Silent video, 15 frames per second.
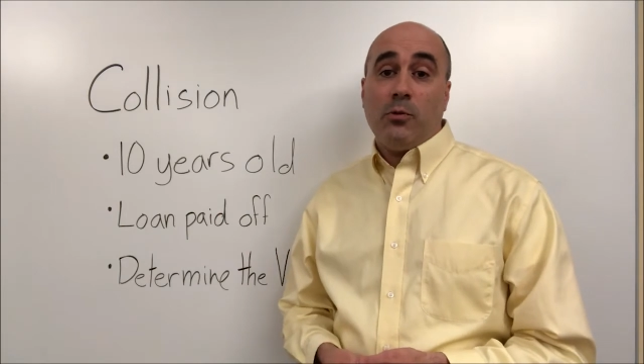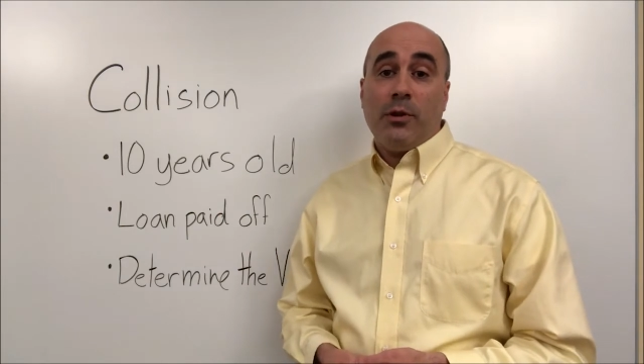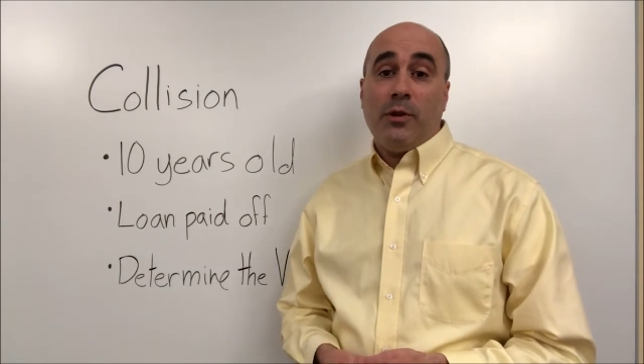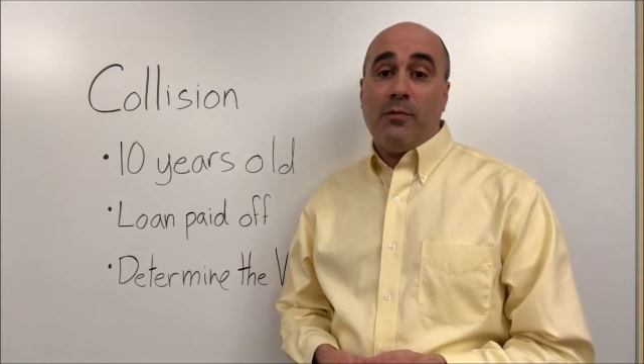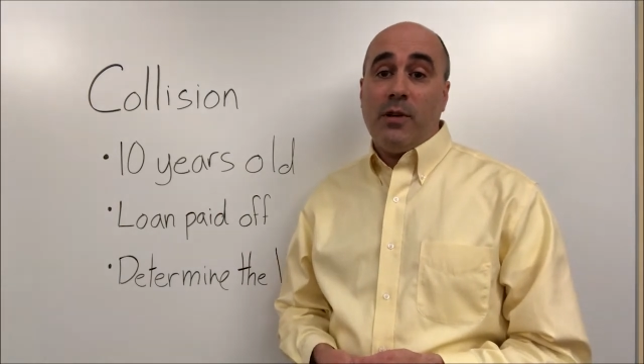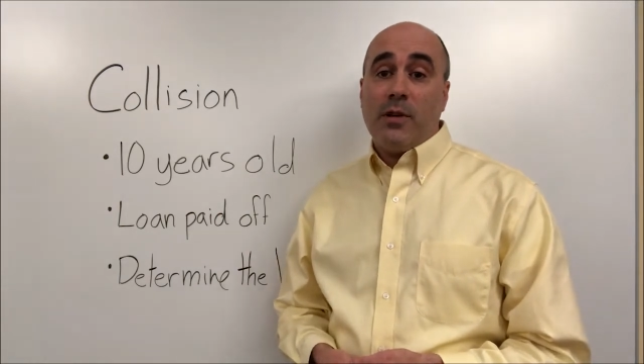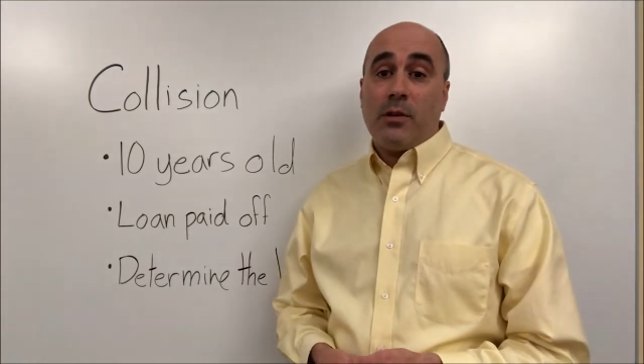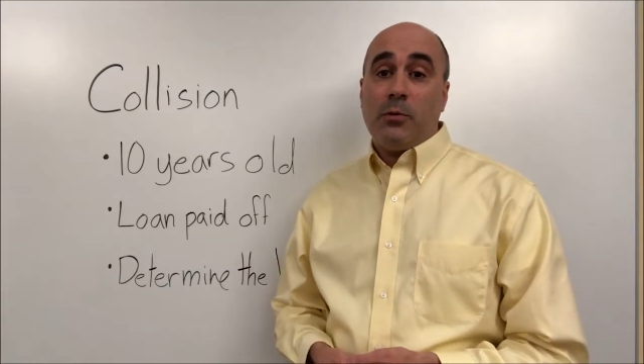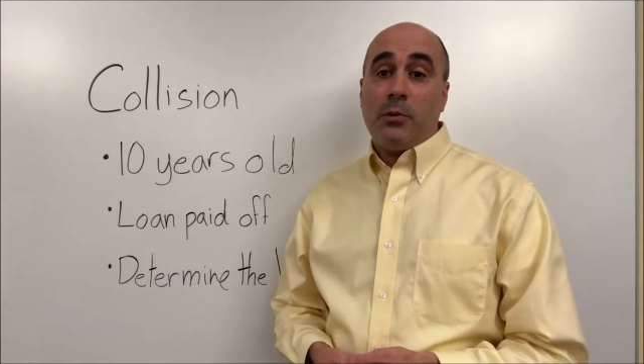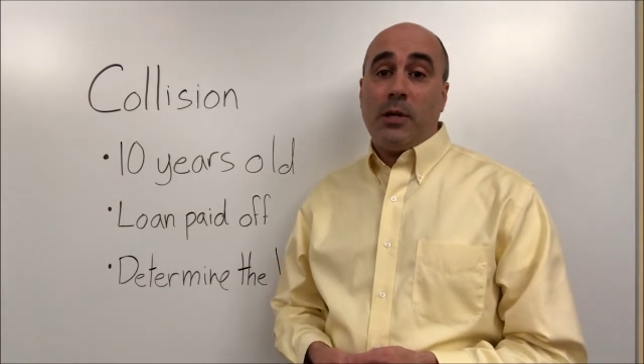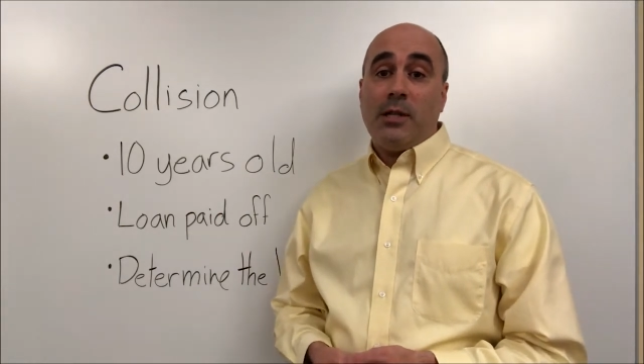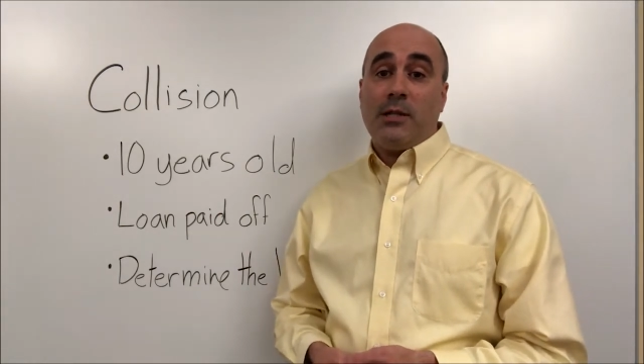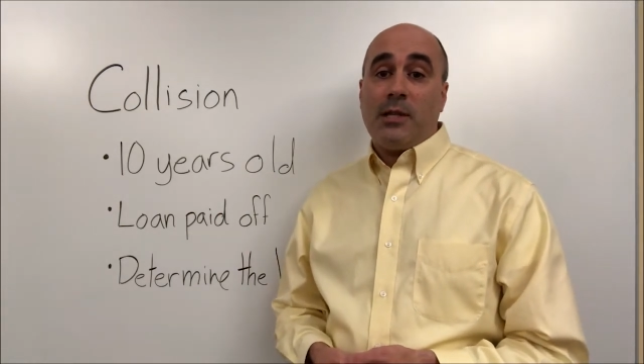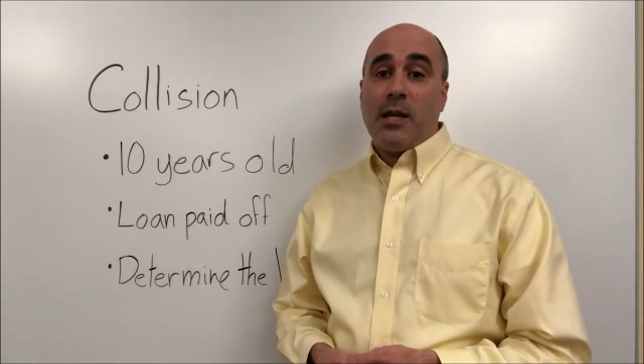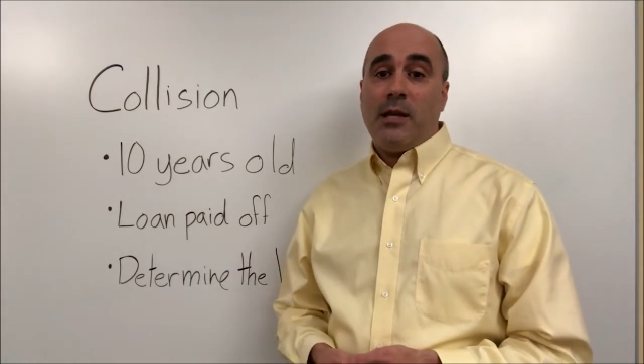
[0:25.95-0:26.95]
When the vehicle would
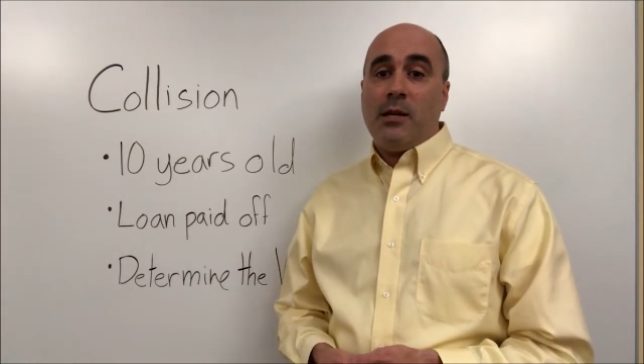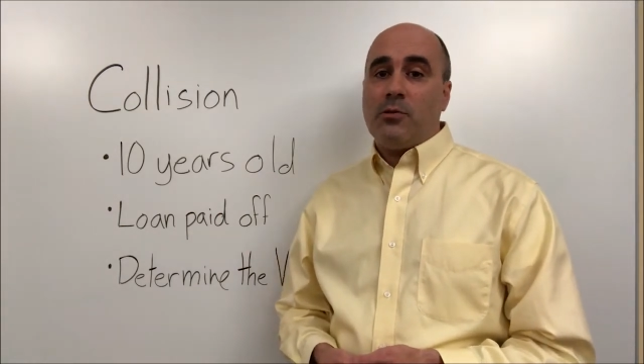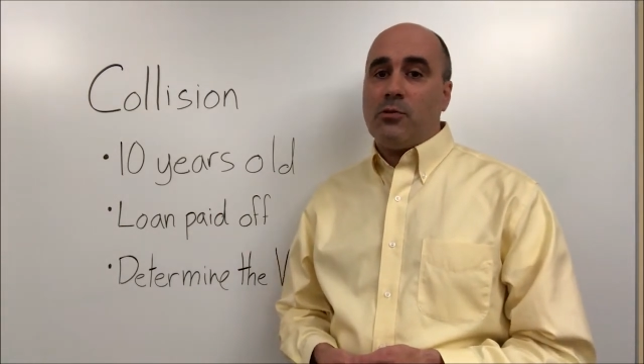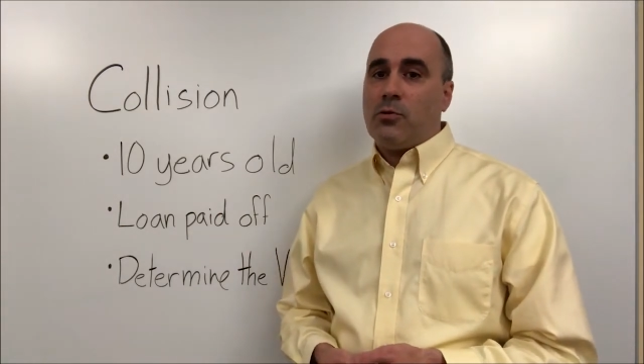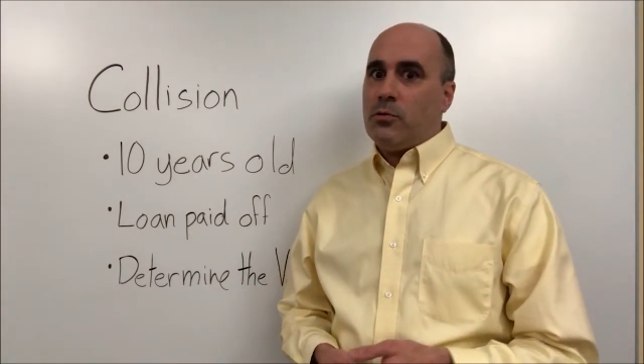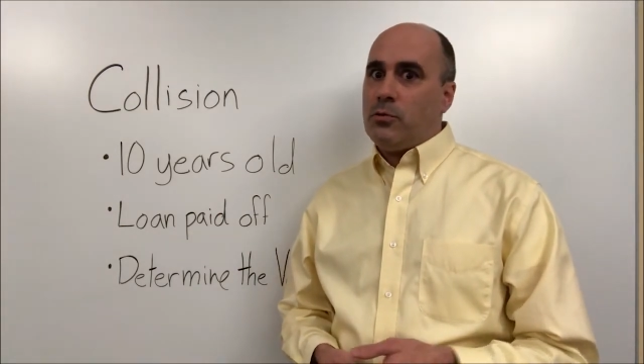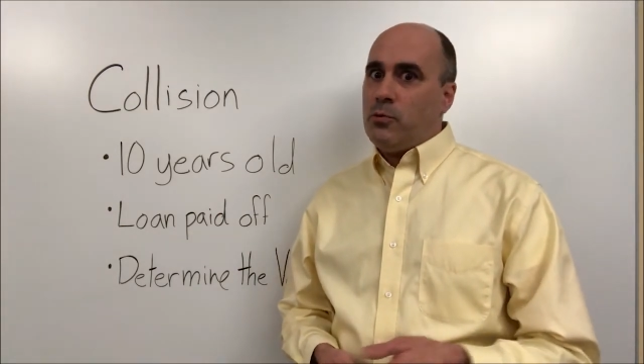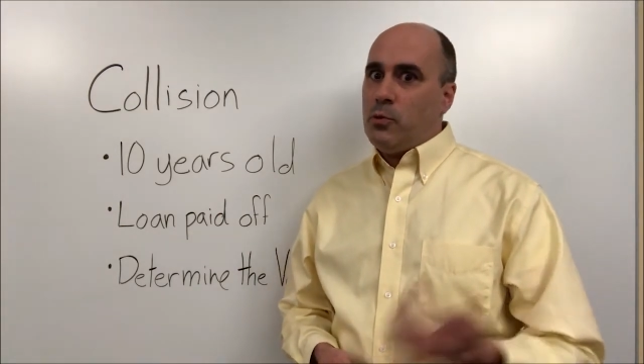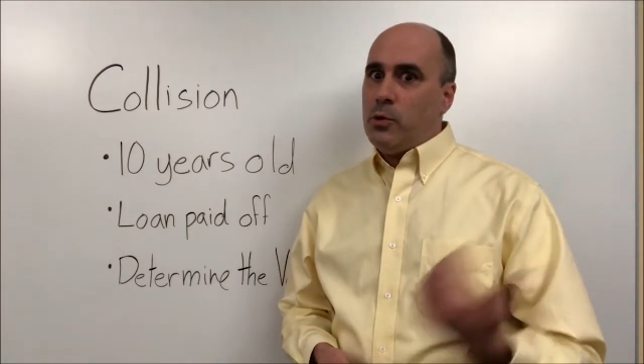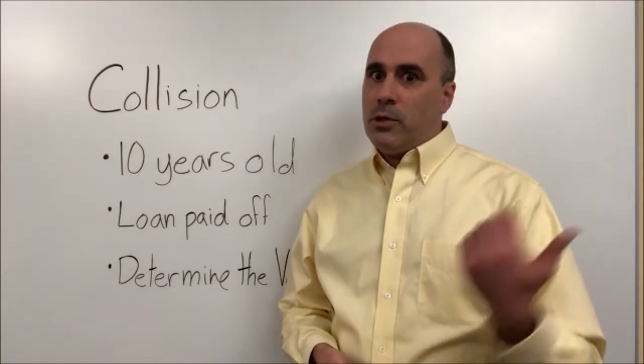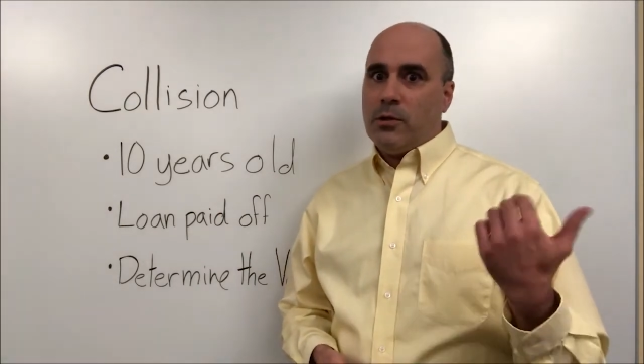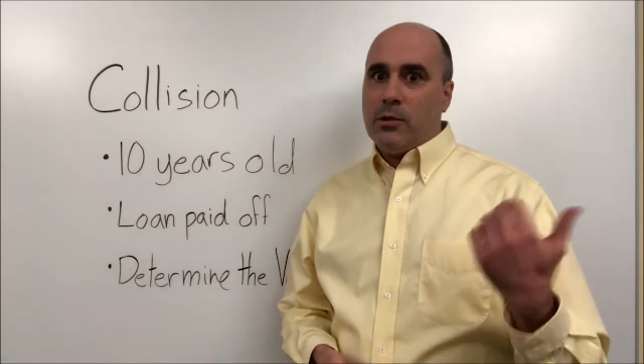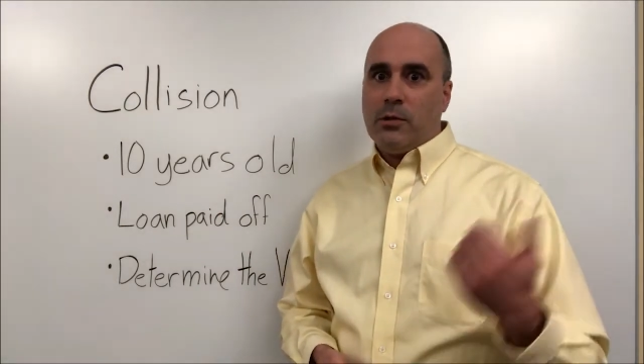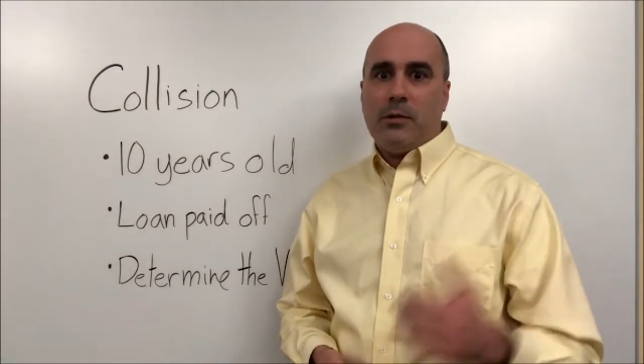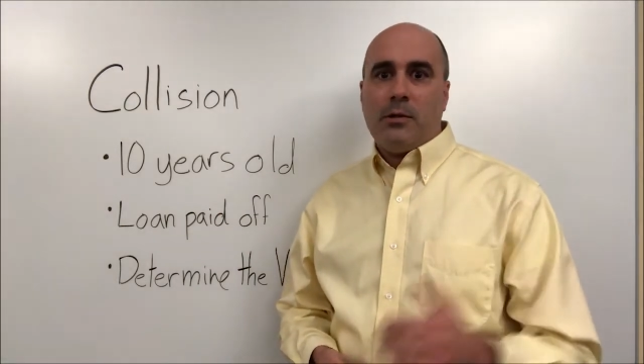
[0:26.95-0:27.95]
hit 10 years old, we
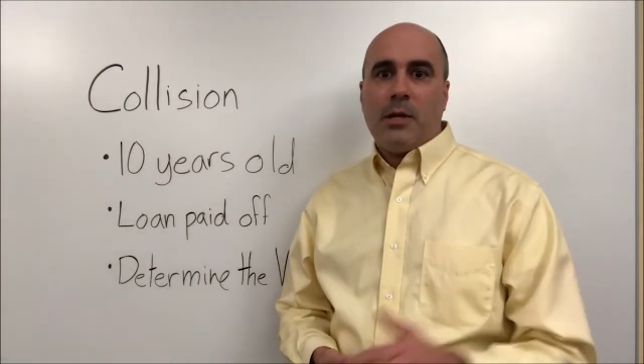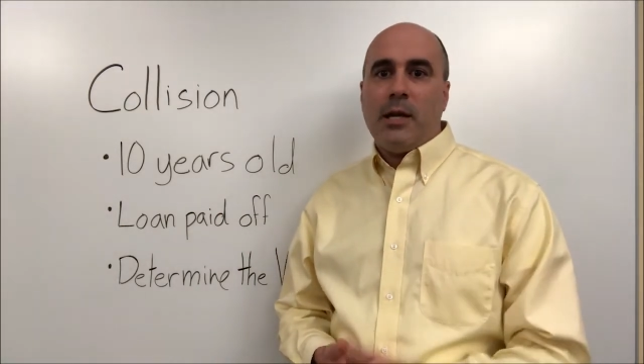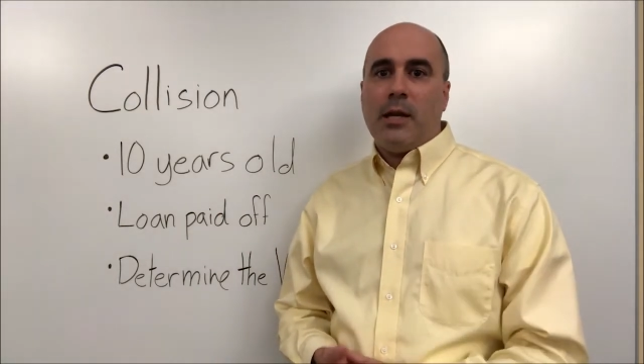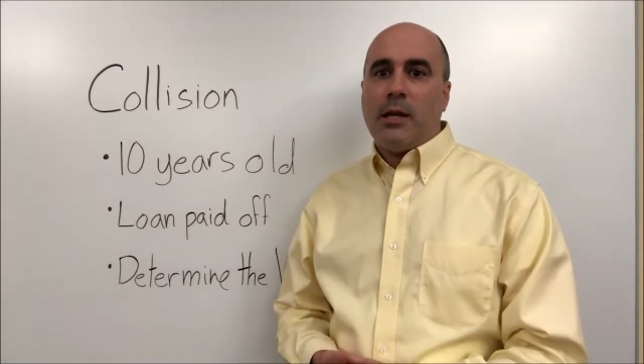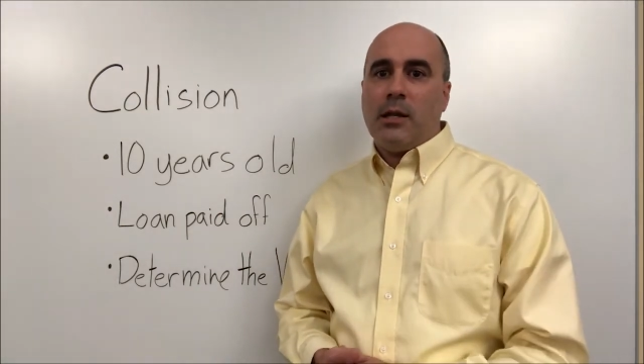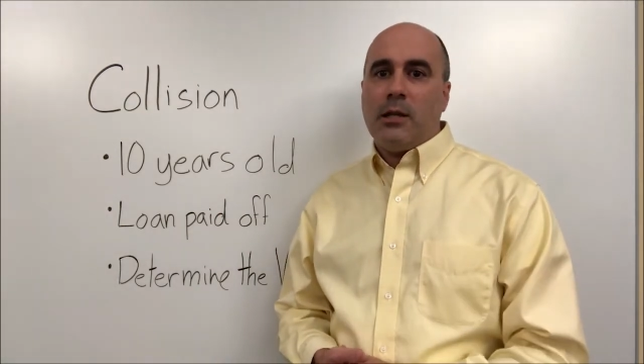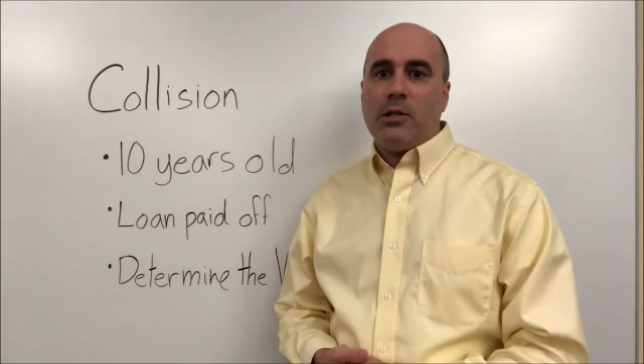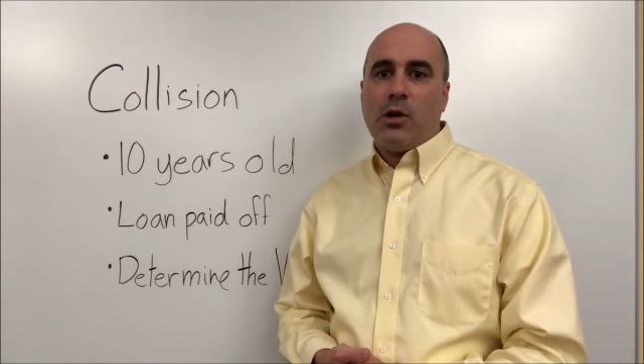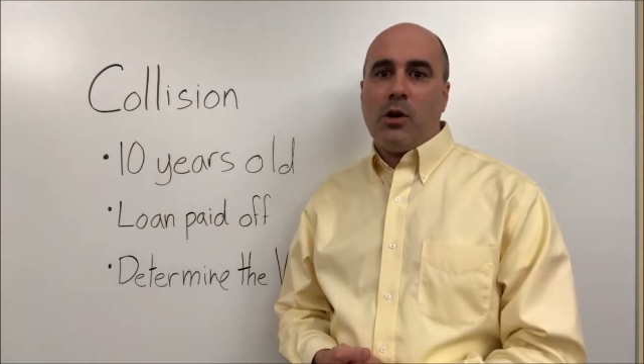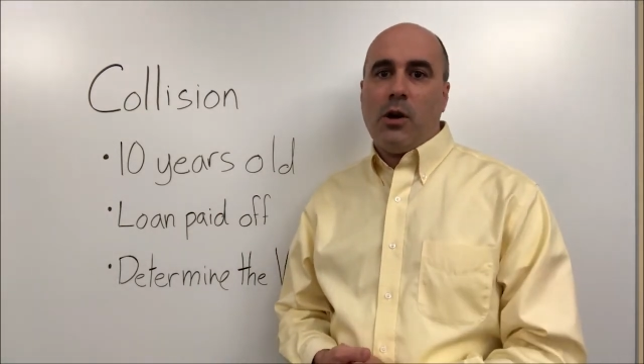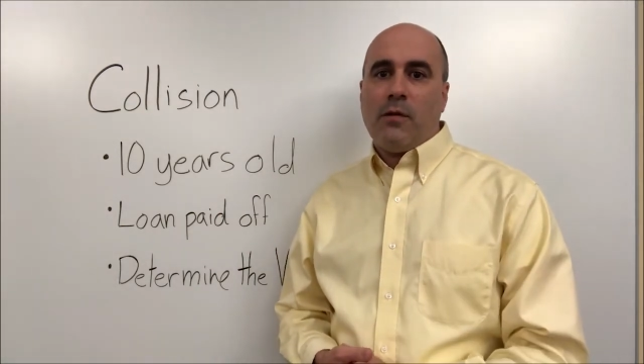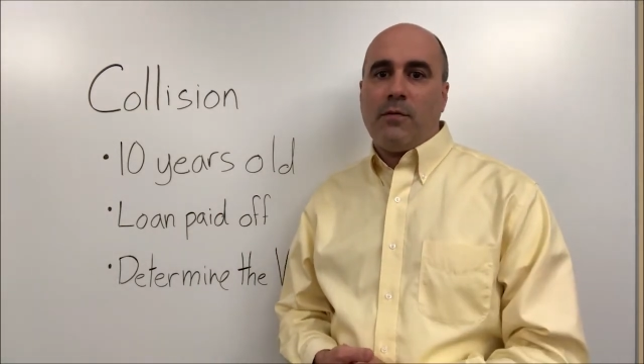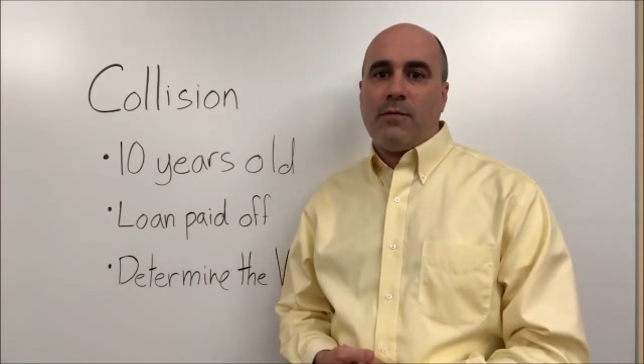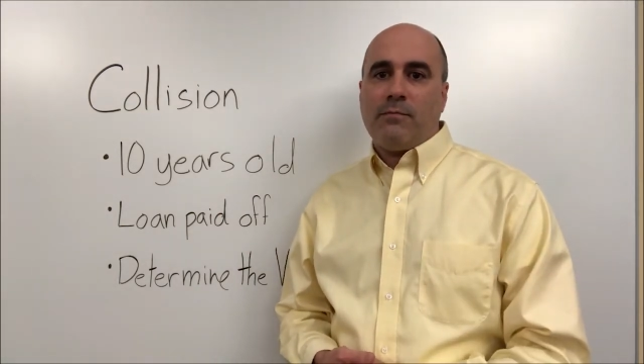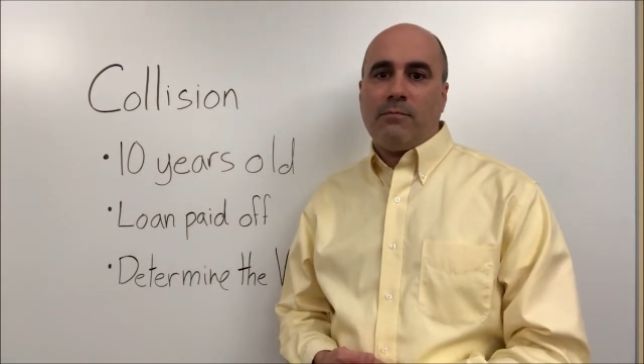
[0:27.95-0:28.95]
could take collision
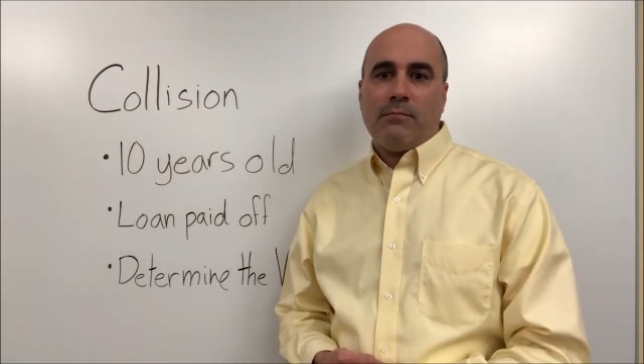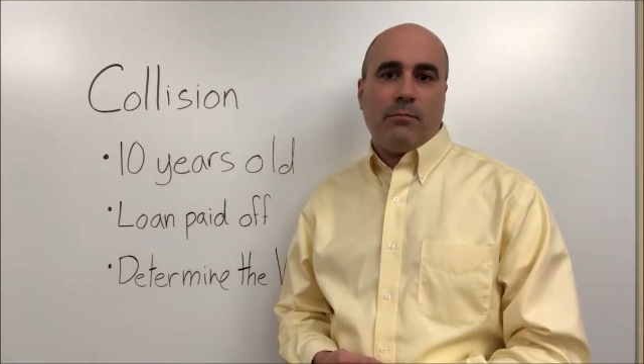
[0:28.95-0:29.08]
off.